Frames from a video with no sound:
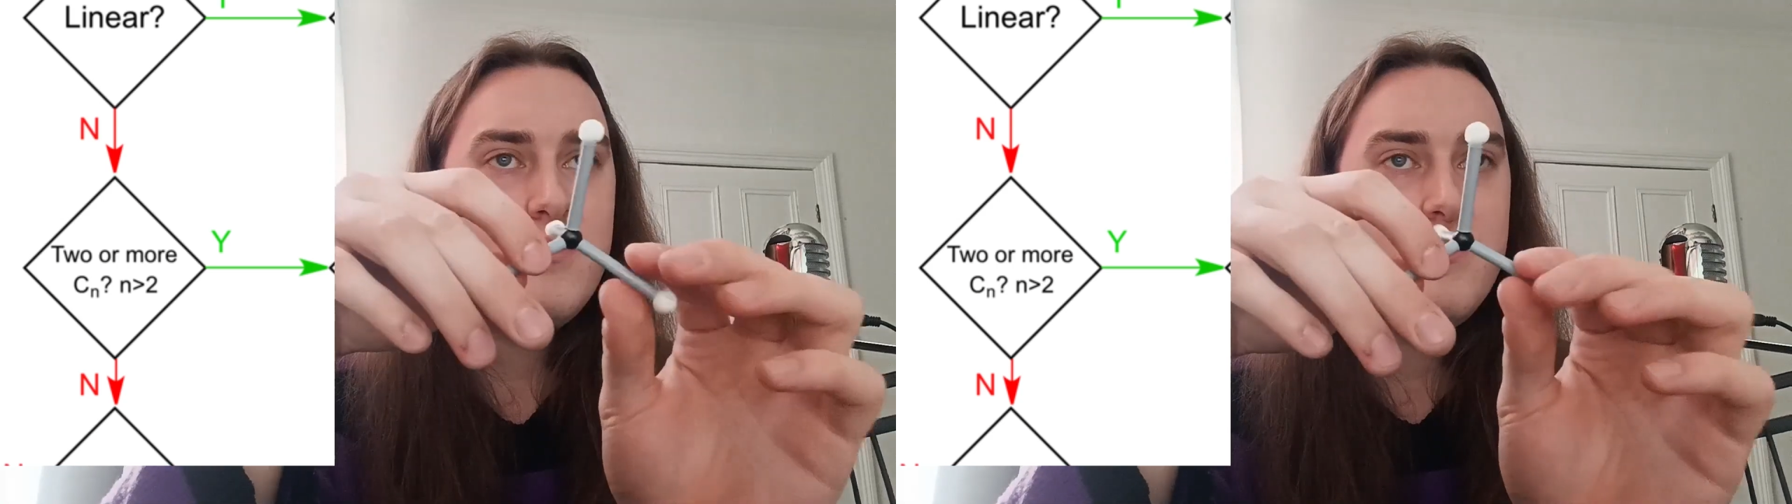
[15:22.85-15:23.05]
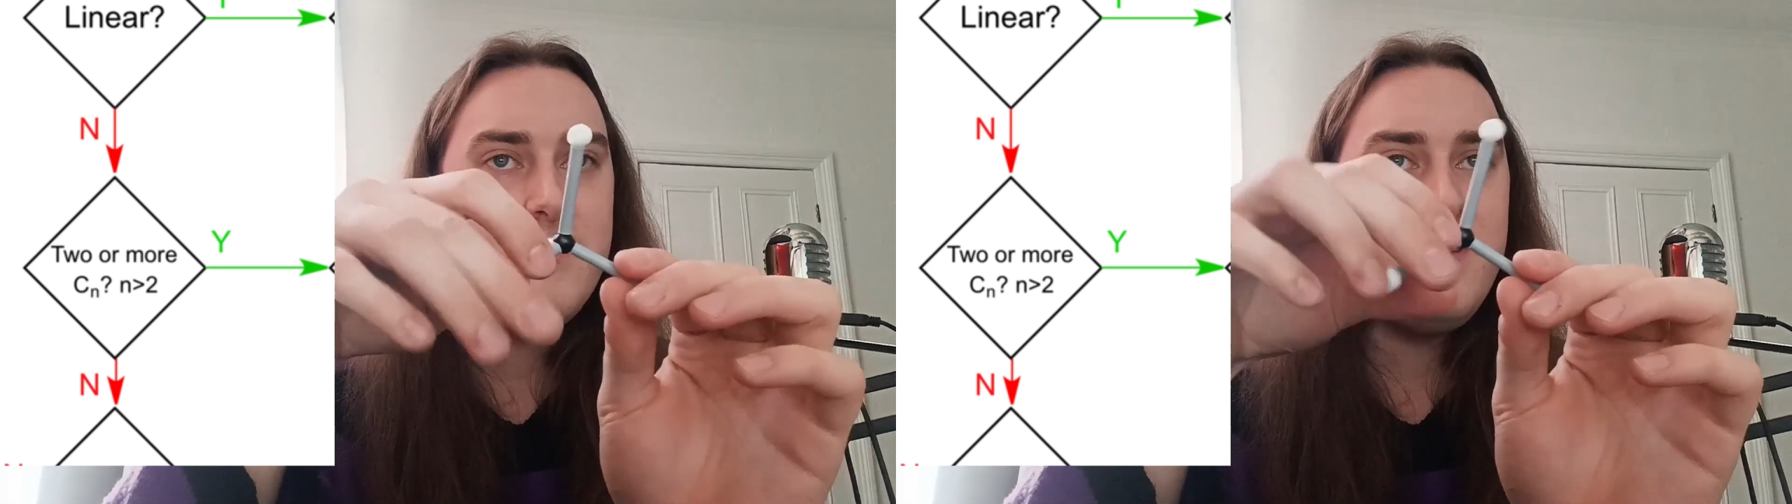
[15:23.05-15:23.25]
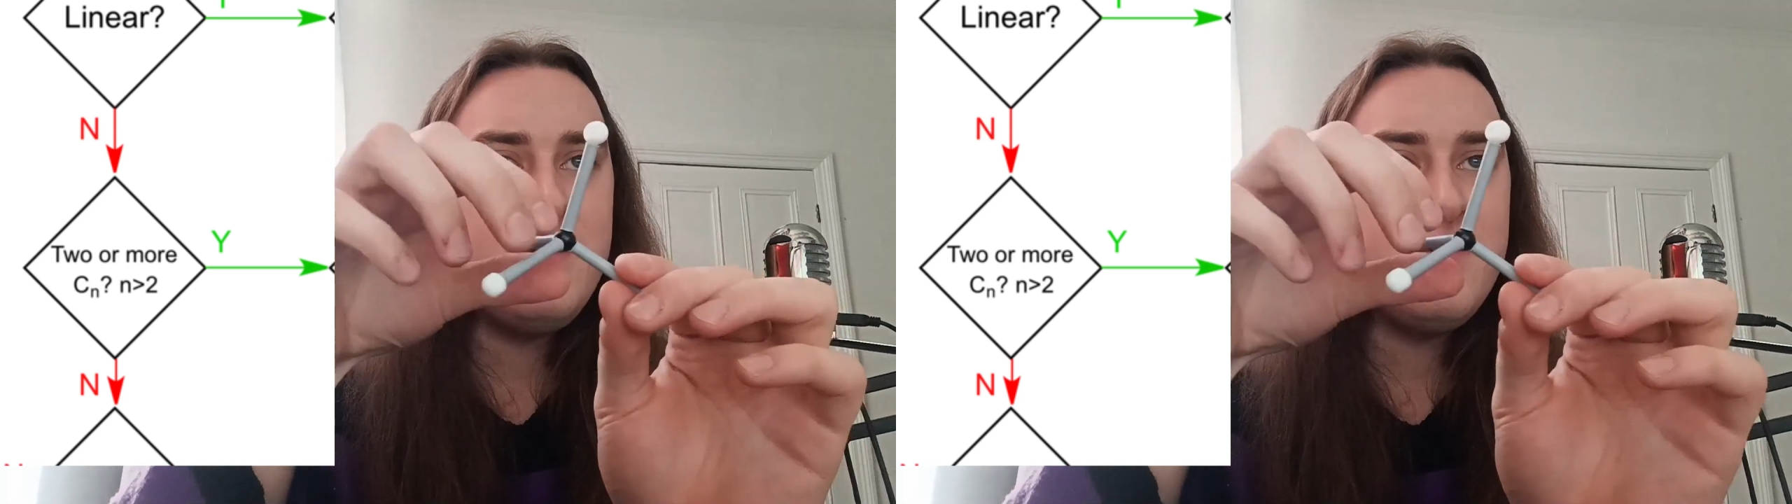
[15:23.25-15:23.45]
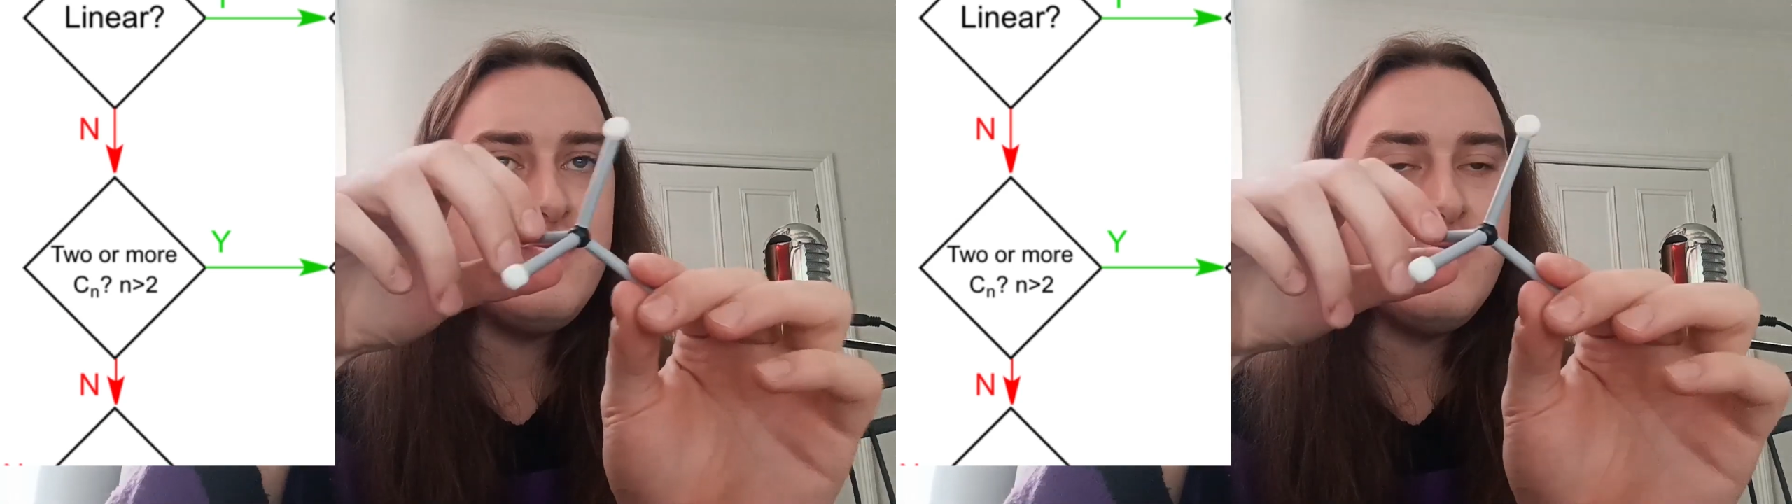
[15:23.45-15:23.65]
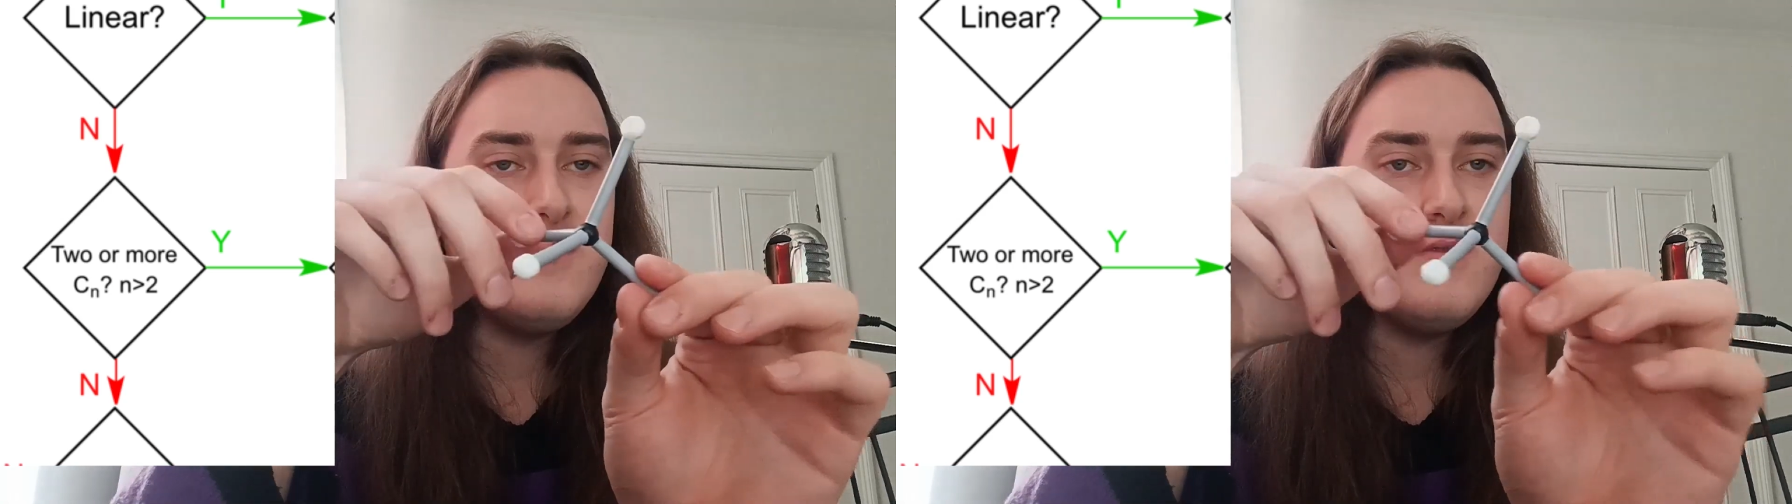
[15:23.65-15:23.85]

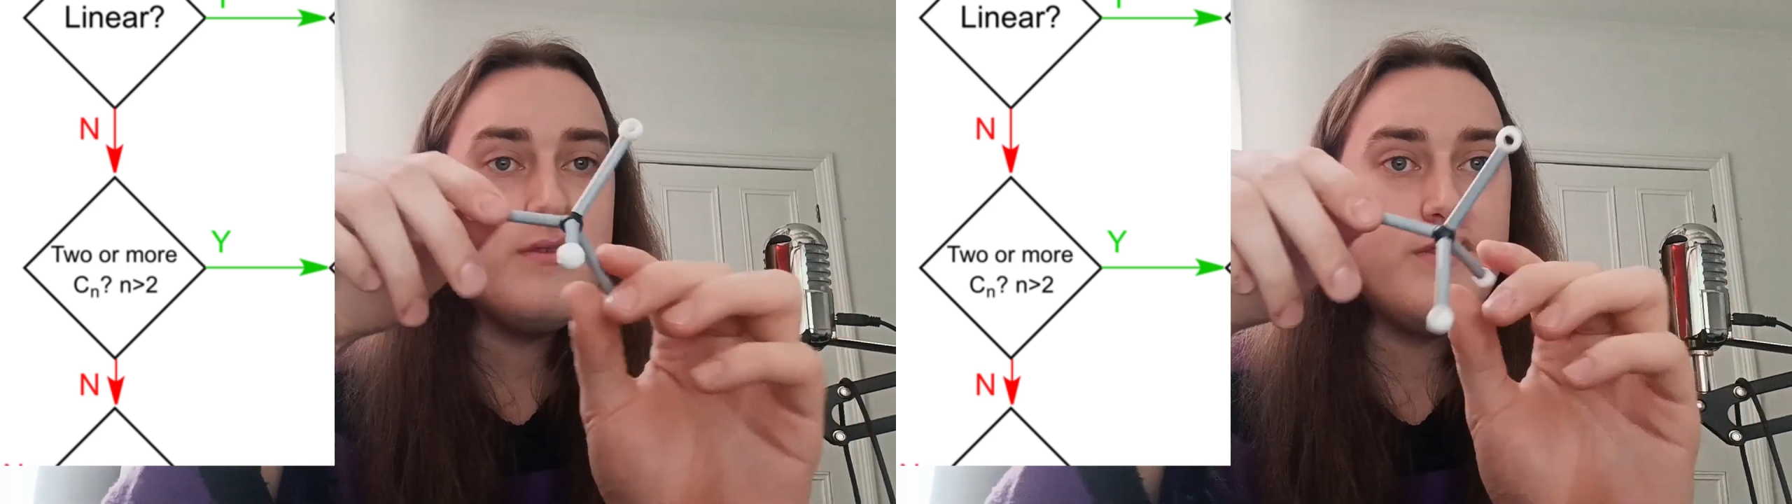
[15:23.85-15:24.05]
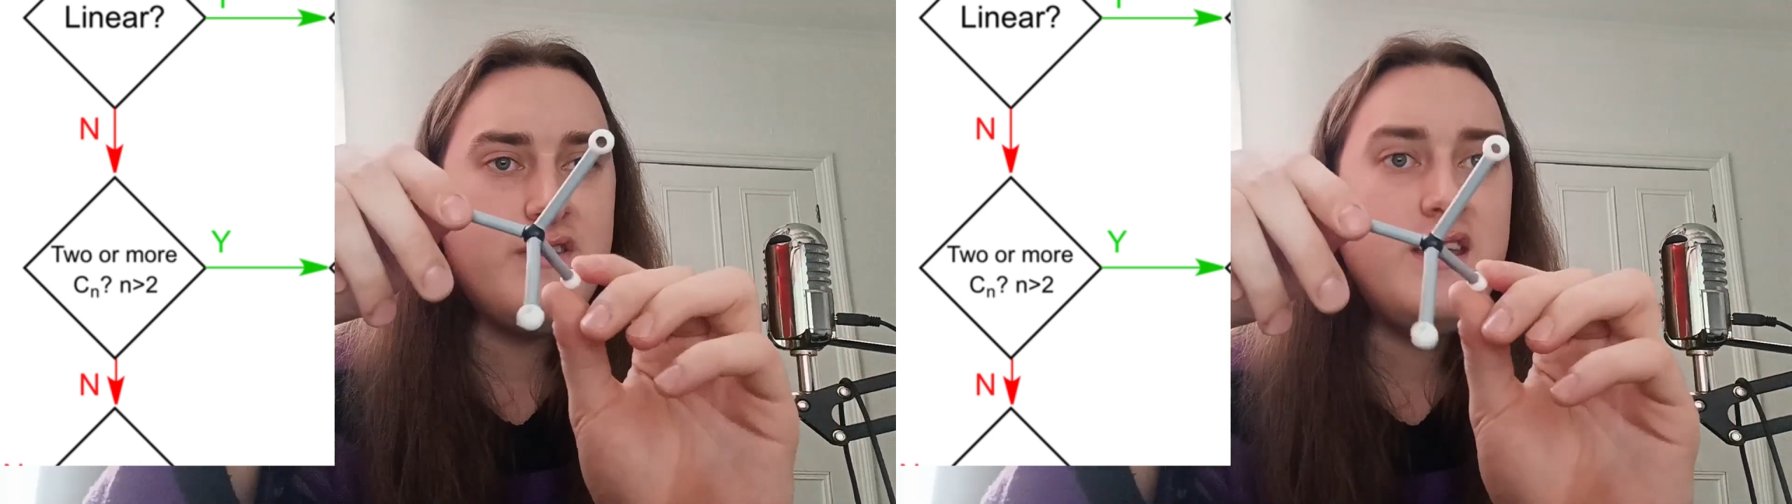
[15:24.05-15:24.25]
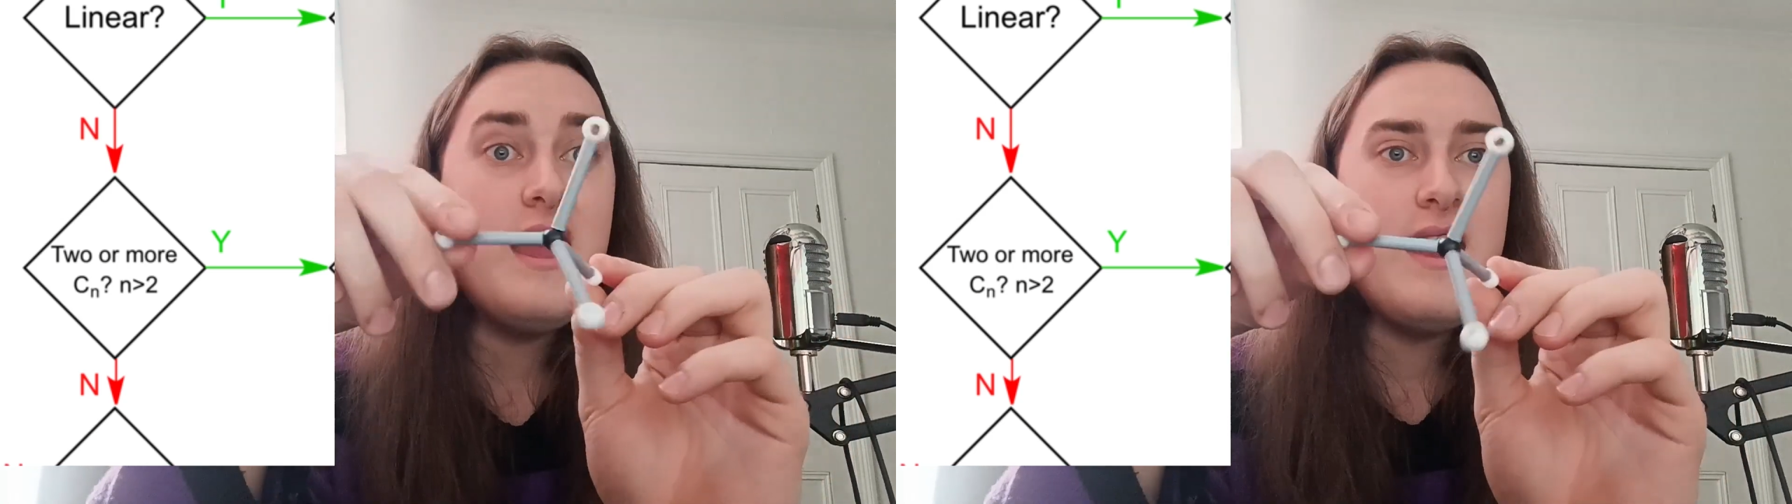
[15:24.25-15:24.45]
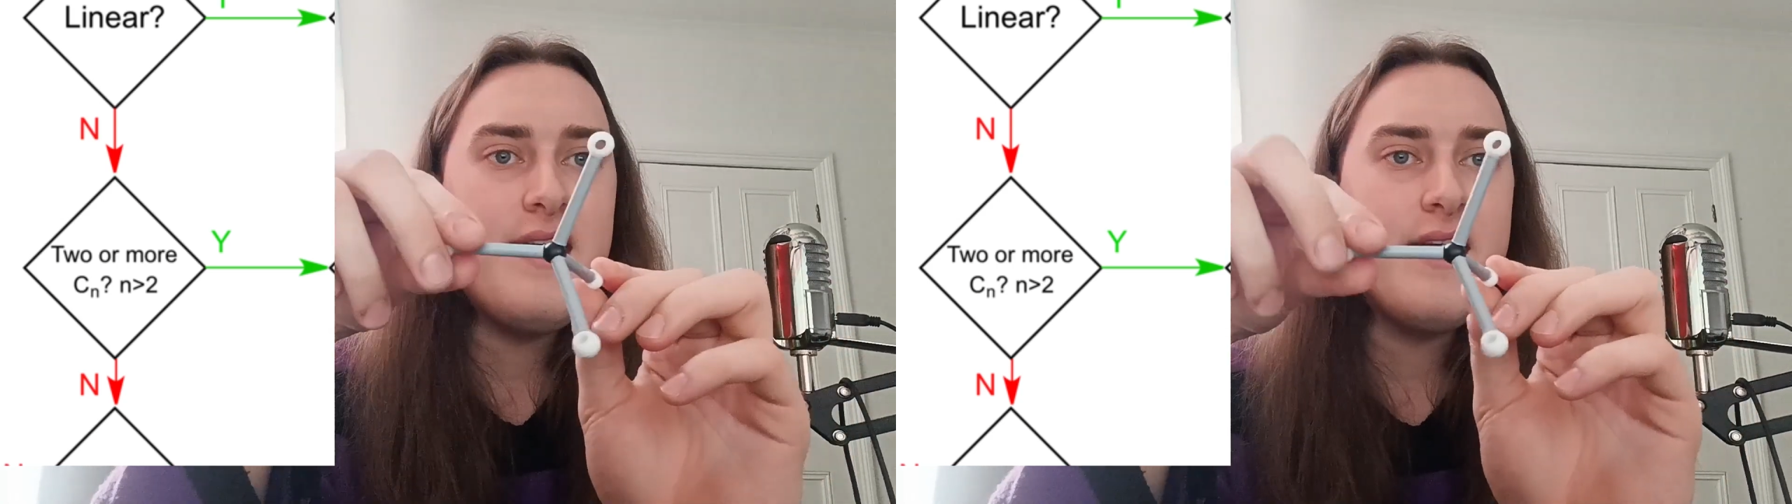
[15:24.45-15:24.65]
Cn